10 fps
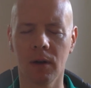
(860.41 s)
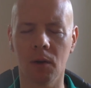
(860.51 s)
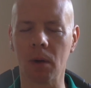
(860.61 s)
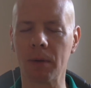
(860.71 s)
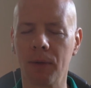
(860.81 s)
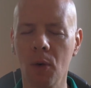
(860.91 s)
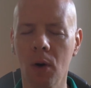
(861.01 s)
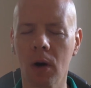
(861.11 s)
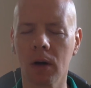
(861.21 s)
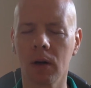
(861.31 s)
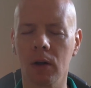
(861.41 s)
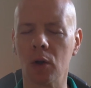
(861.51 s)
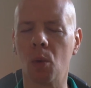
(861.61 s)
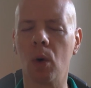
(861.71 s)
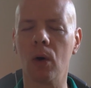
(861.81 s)
where before
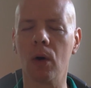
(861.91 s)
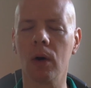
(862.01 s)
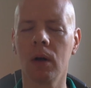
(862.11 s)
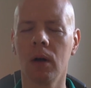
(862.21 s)
you were